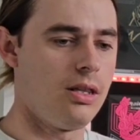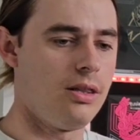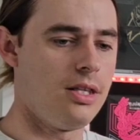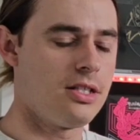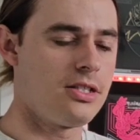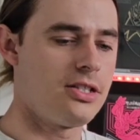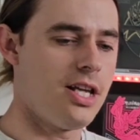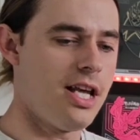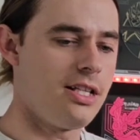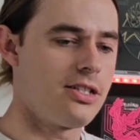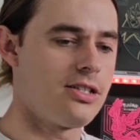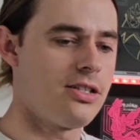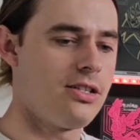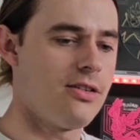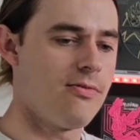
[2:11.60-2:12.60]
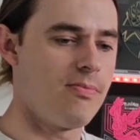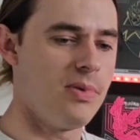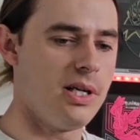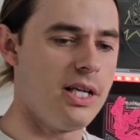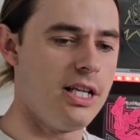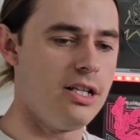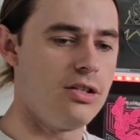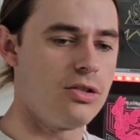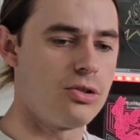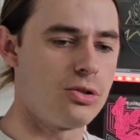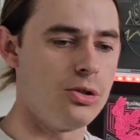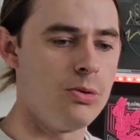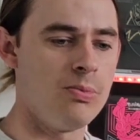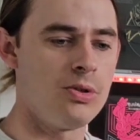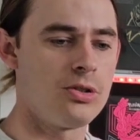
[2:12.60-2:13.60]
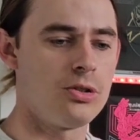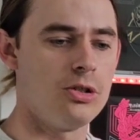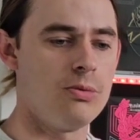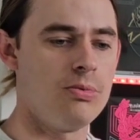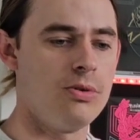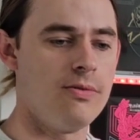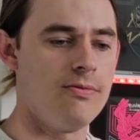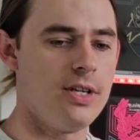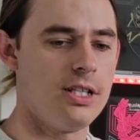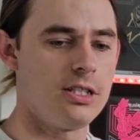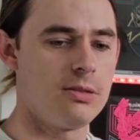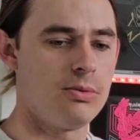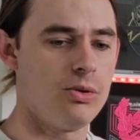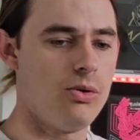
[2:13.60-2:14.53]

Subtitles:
the sets that have been super investable,